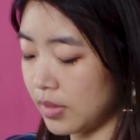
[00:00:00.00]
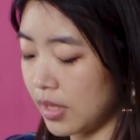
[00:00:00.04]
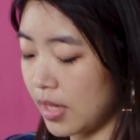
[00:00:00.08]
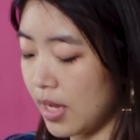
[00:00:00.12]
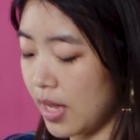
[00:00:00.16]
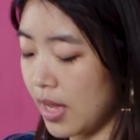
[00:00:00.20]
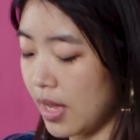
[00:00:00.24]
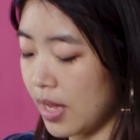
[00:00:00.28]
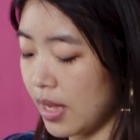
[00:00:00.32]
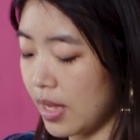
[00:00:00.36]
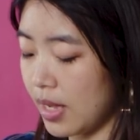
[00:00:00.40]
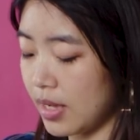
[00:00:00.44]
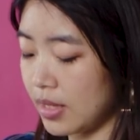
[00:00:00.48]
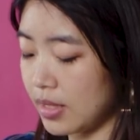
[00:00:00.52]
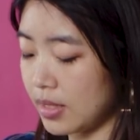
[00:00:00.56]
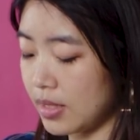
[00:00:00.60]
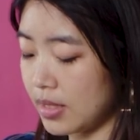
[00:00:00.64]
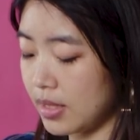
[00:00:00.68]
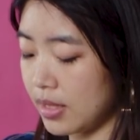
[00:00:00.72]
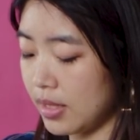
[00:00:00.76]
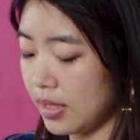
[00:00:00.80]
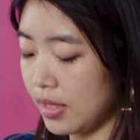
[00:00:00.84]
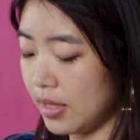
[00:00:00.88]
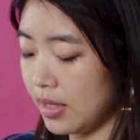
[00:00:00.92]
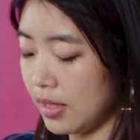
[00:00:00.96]
And
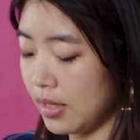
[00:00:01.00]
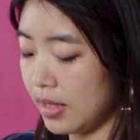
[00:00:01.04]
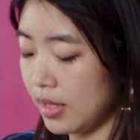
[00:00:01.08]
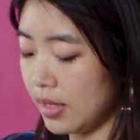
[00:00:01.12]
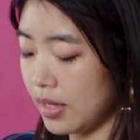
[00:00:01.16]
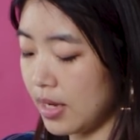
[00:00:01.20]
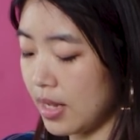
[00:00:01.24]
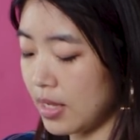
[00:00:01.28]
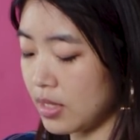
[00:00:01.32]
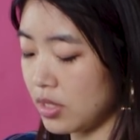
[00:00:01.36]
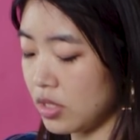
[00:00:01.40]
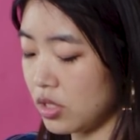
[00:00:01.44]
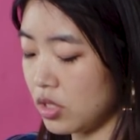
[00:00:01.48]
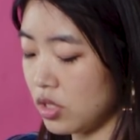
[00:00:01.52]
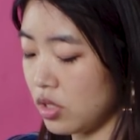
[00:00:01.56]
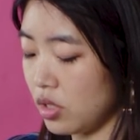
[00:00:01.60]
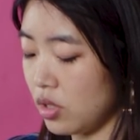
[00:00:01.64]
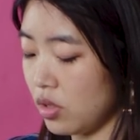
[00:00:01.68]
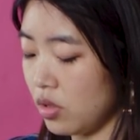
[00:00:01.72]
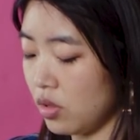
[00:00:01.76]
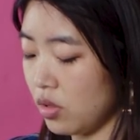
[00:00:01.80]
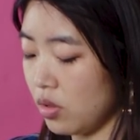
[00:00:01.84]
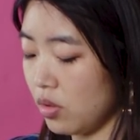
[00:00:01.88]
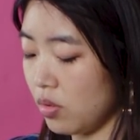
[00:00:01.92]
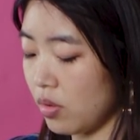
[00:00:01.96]
let's
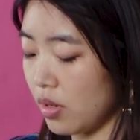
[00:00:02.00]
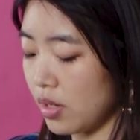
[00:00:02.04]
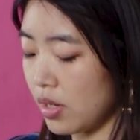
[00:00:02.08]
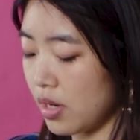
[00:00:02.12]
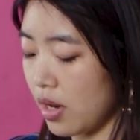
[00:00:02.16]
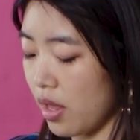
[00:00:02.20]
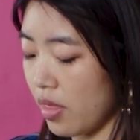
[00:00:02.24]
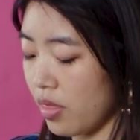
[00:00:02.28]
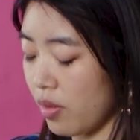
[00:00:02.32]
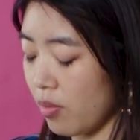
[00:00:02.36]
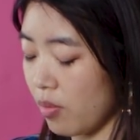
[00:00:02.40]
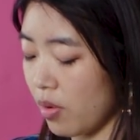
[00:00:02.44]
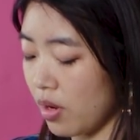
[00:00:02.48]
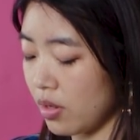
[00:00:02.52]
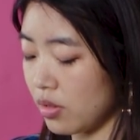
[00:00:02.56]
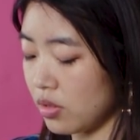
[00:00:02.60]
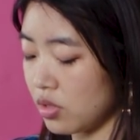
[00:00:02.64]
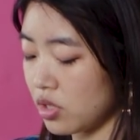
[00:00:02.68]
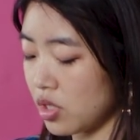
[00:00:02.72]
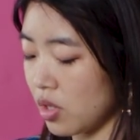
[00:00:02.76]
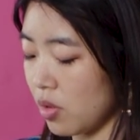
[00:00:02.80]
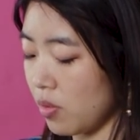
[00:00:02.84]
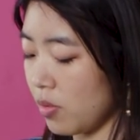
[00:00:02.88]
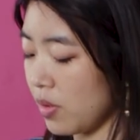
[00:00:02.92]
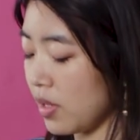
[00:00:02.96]
do another one,
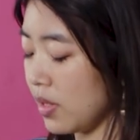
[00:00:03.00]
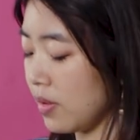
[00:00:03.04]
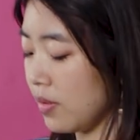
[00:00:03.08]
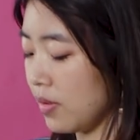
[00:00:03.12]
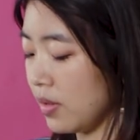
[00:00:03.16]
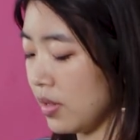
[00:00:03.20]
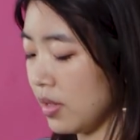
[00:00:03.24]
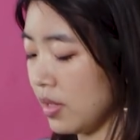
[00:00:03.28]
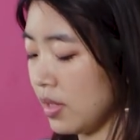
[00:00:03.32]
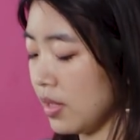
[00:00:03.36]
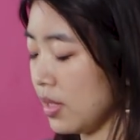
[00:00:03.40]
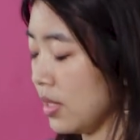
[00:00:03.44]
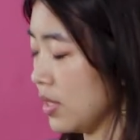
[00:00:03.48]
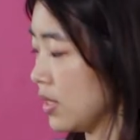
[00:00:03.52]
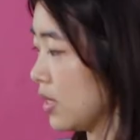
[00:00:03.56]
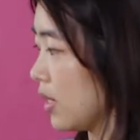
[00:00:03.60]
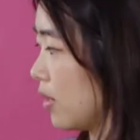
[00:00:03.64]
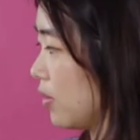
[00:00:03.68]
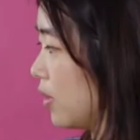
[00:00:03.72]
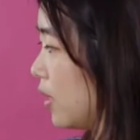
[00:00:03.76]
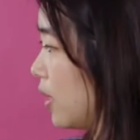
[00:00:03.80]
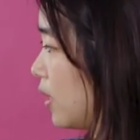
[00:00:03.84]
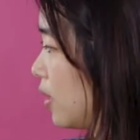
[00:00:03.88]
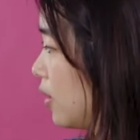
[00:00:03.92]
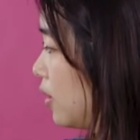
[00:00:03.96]
shall we?
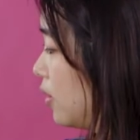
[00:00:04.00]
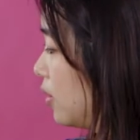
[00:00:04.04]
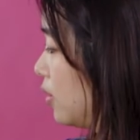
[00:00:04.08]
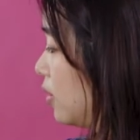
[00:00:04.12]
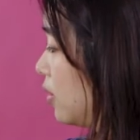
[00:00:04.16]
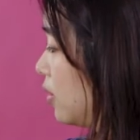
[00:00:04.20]
Down here.